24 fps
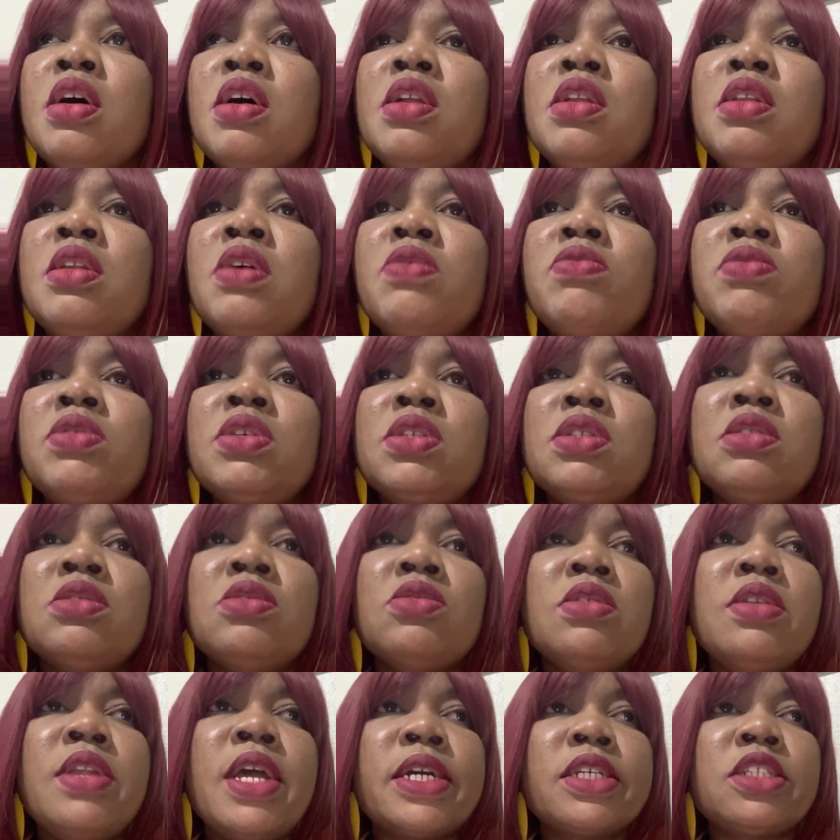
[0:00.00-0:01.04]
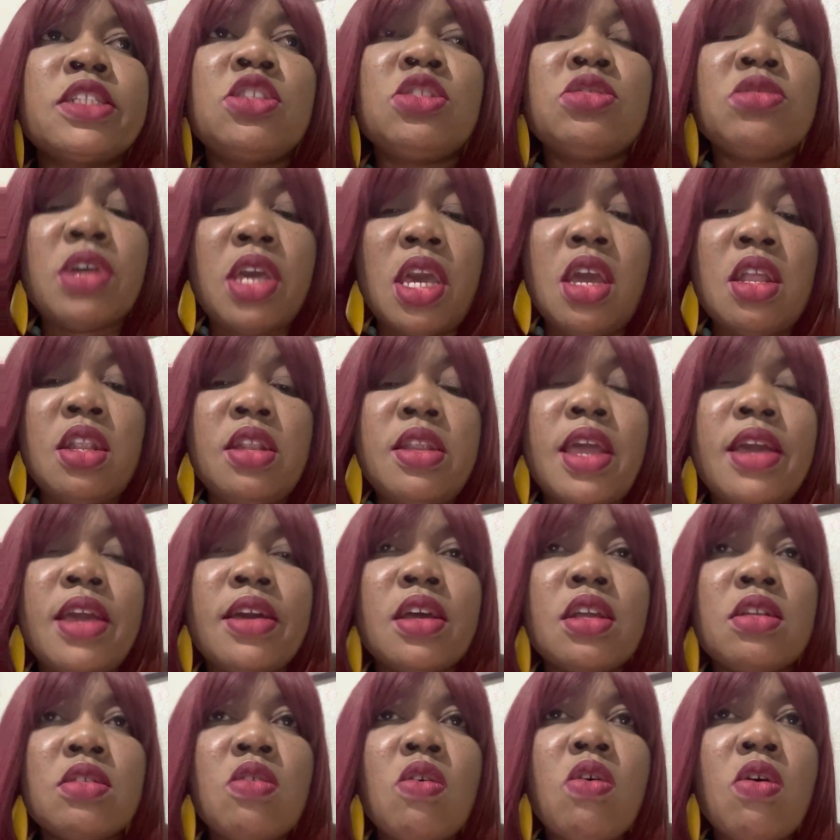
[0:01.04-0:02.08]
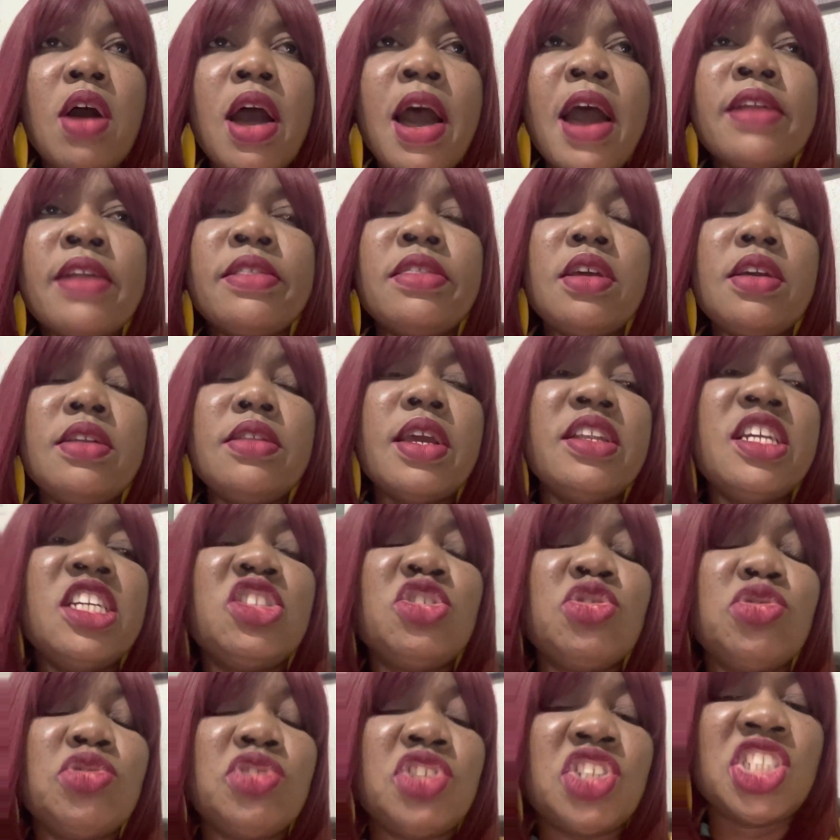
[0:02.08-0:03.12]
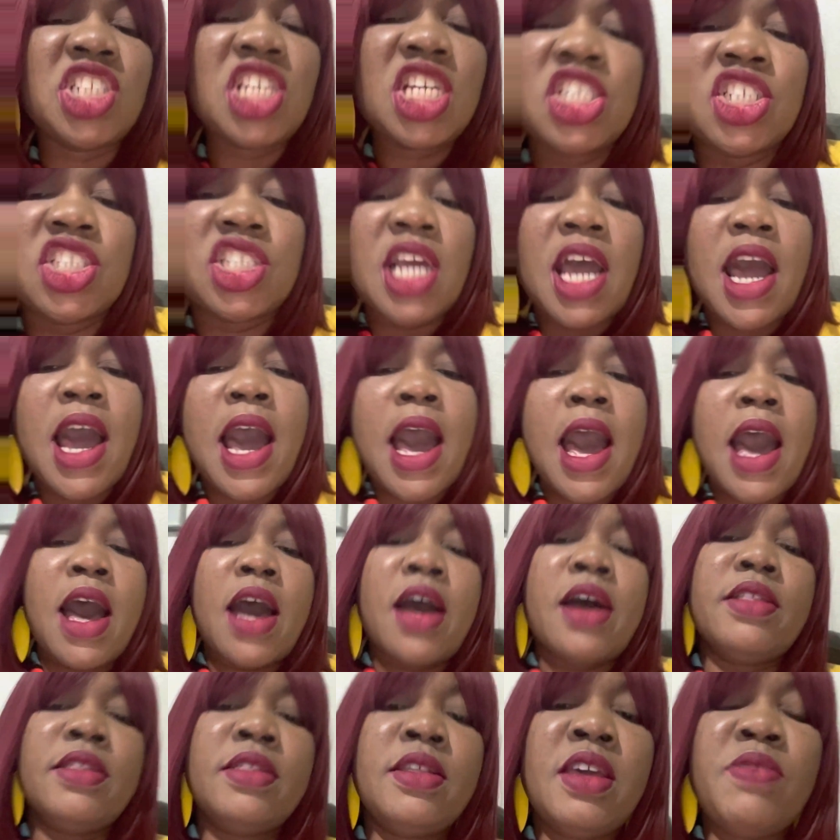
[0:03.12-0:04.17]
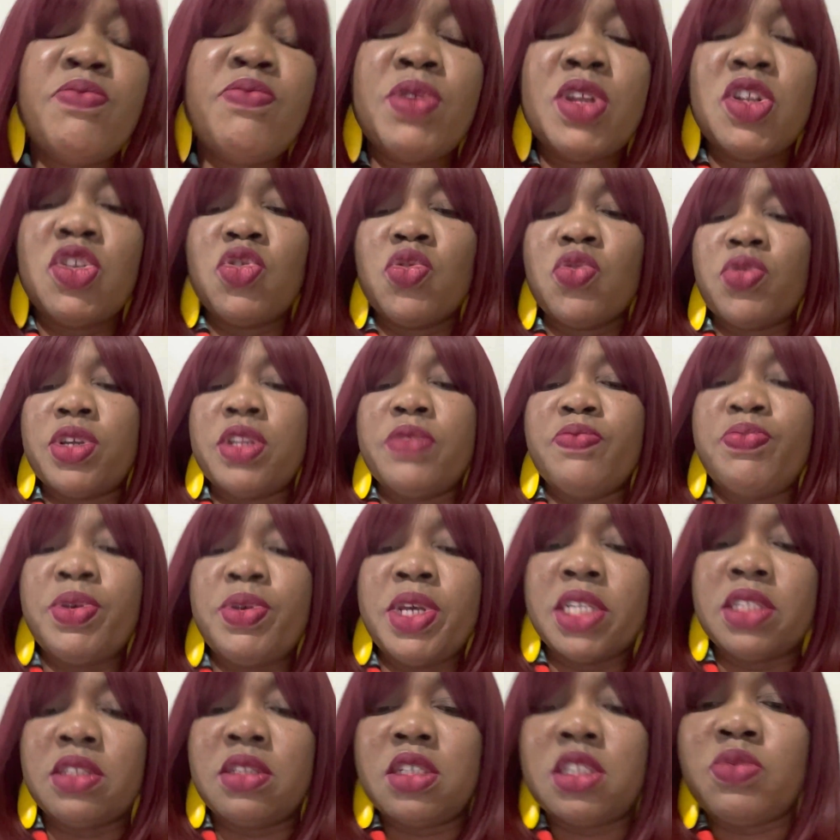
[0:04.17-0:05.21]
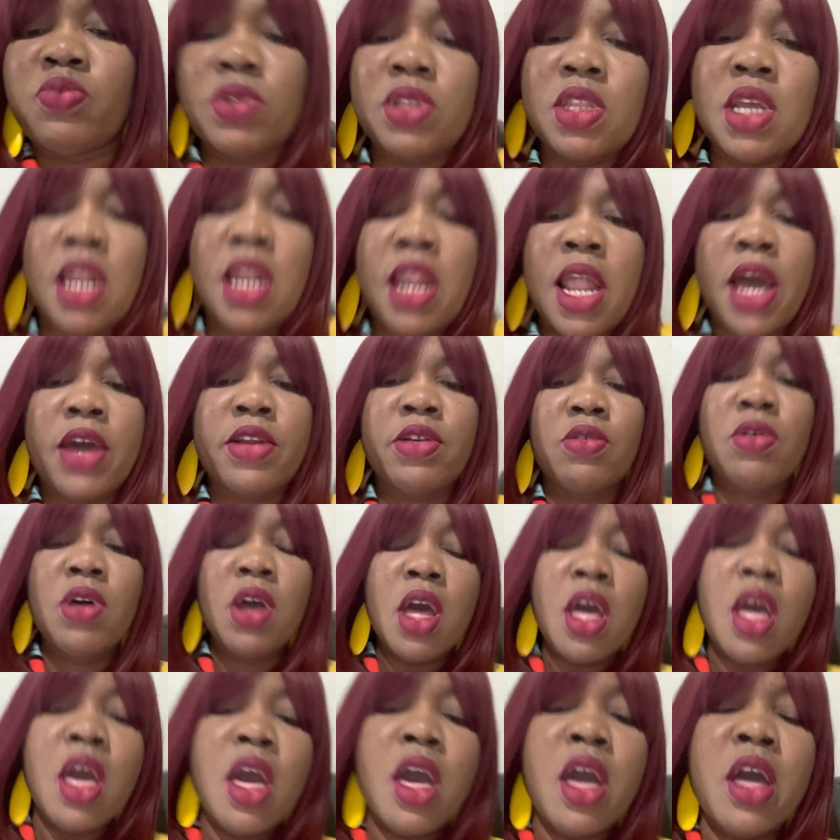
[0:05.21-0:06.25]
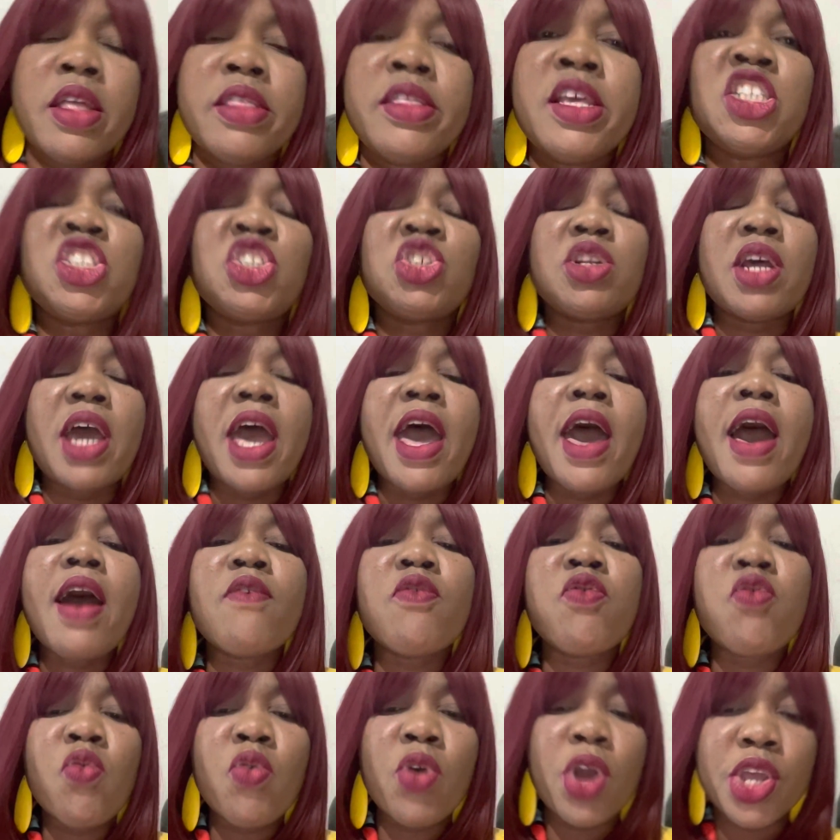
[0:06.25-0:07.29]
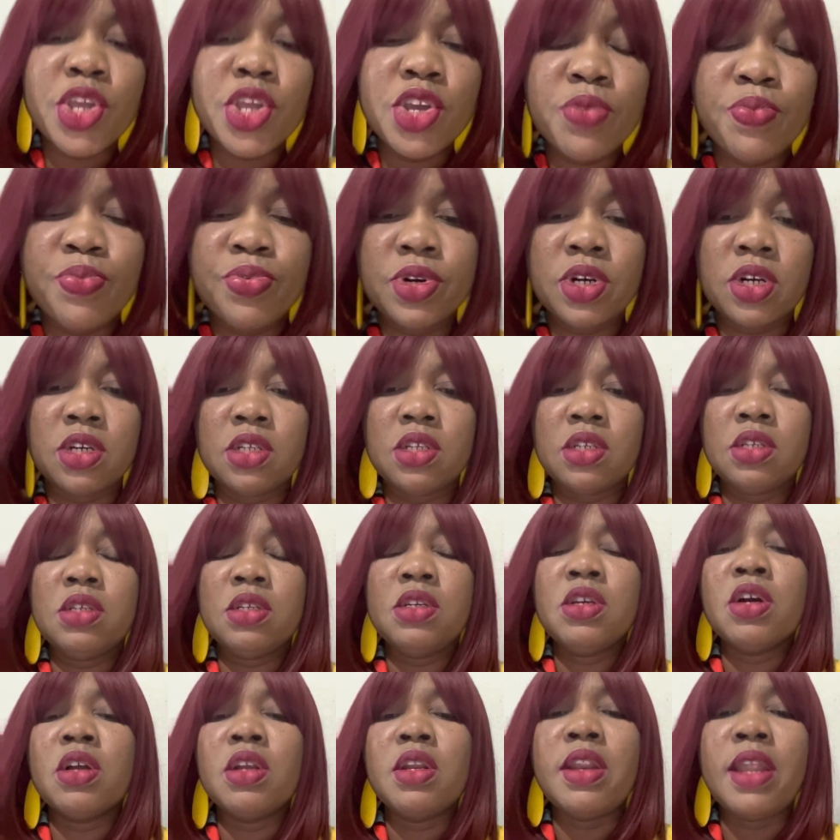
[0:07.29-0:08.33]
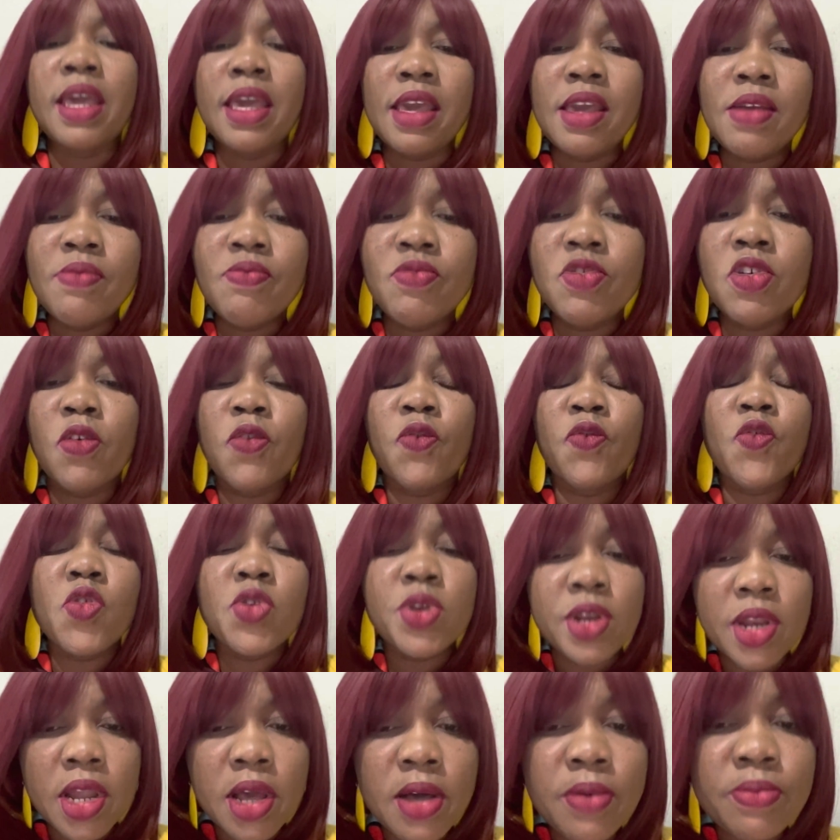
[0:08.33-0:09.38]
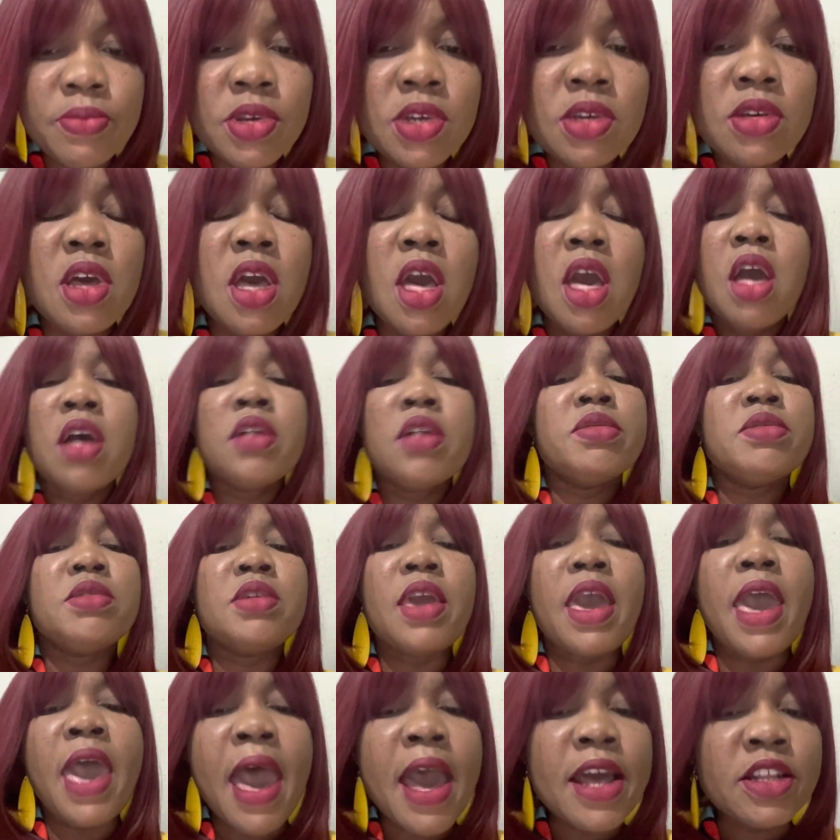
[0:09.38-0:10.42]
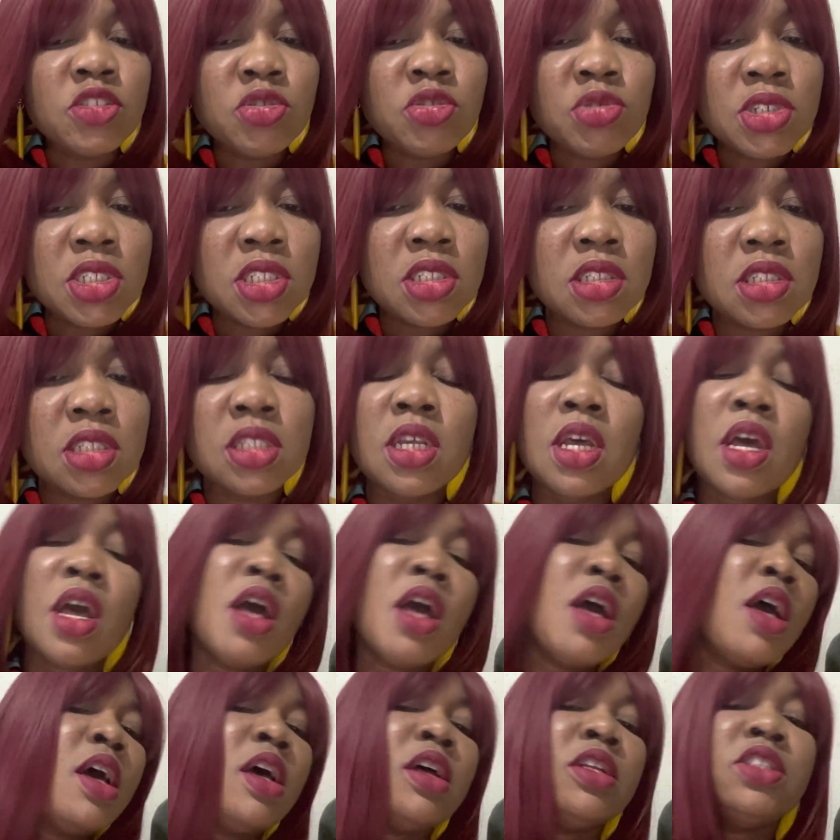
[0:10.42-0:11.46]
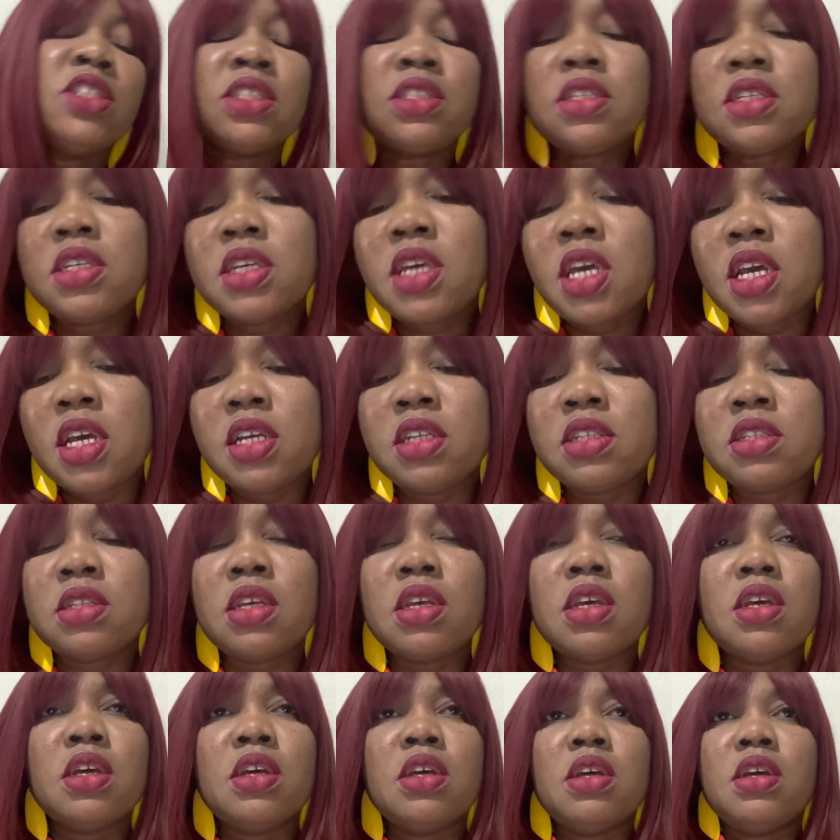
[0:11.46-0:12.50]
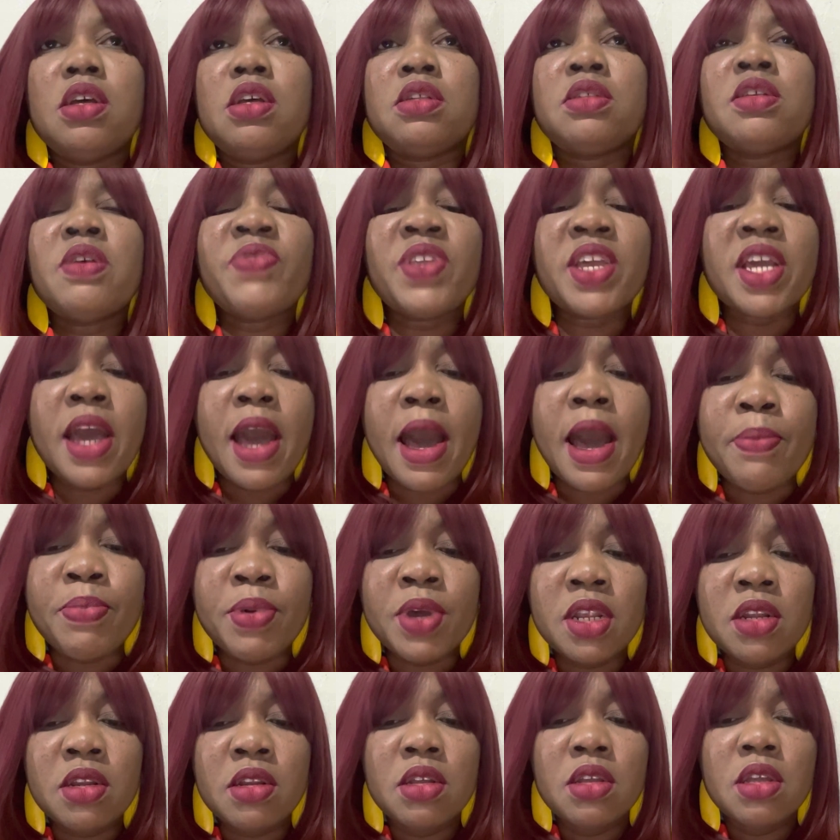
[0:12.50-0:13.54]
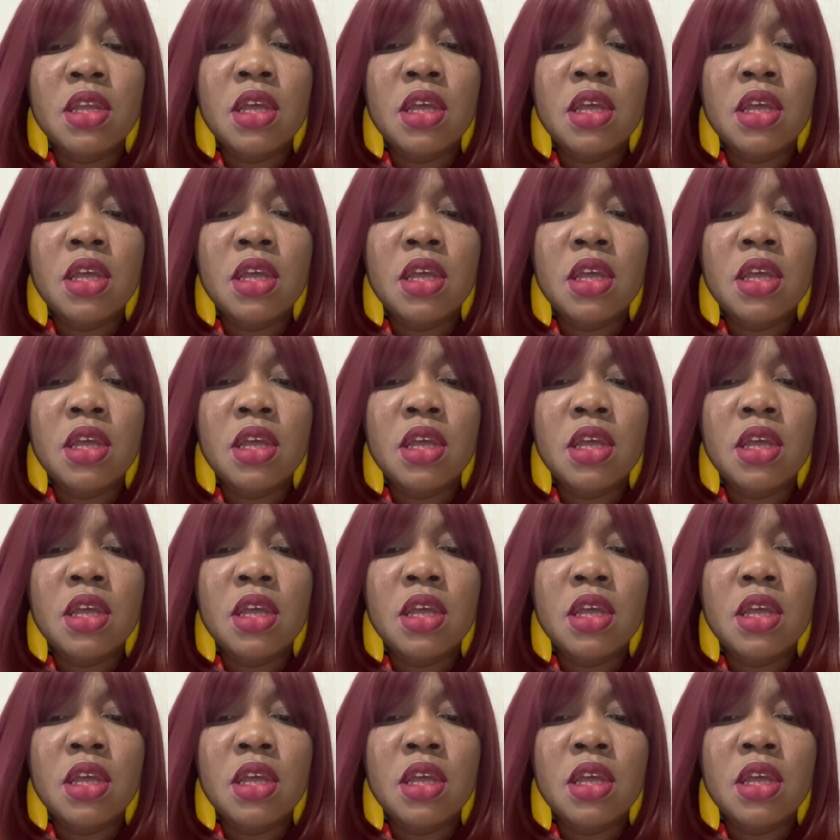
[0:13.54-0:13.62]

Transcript: there was no next to kin they can call. I think they need to change how they've been doing business with the lotto. They should have where you put your name, your phone number, the address, just in case something happened,